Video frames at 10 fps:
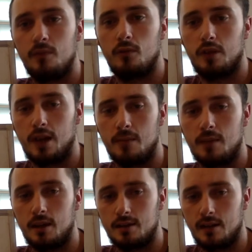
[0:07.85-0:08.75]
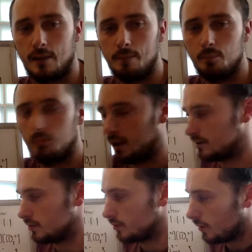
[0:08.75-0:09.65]
for the AP exam
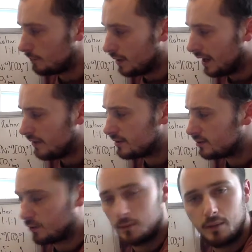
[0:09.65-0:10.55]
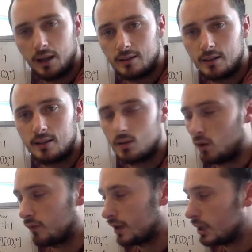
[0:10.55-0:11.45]
is to compare the solubilities
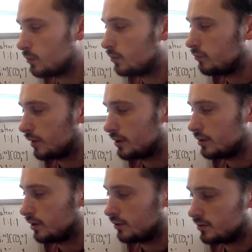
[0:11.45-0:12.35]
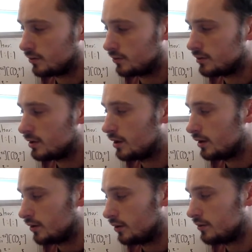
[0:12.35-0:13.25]
of equal ratio salts
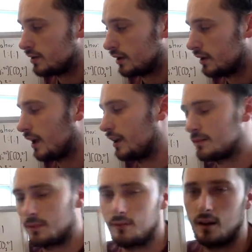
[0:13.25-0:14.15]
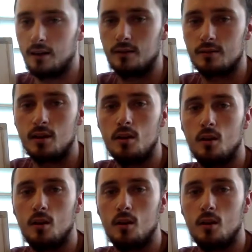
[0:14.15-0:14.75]
using KSP values.